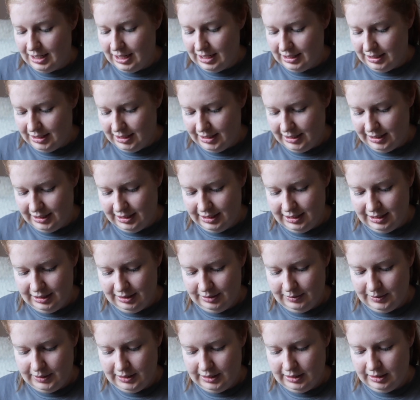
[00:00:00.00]
let's do
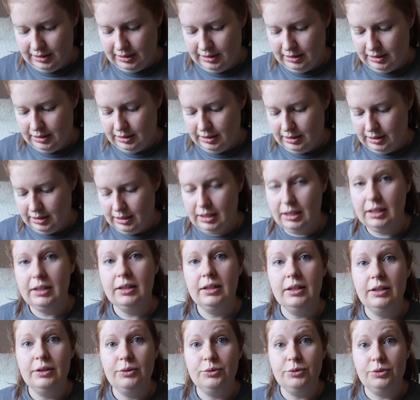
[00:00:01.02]
this one.
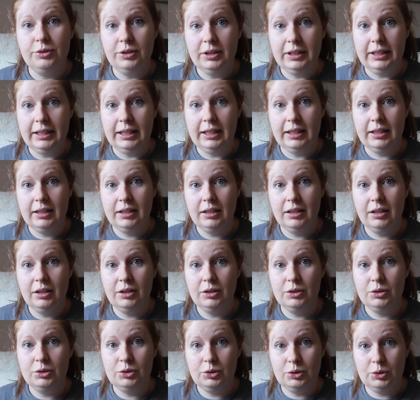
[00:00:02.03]
Three,
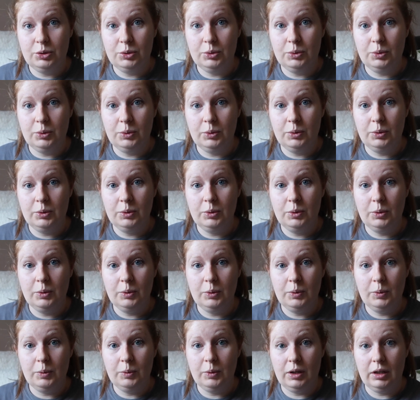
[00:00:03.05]
two,
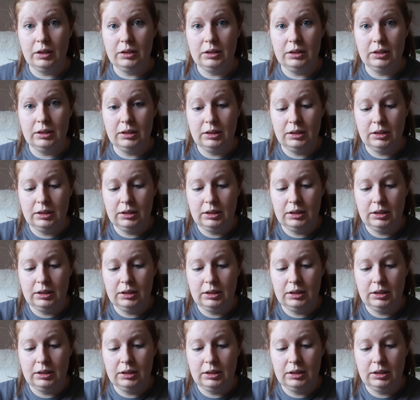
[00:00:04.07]
one.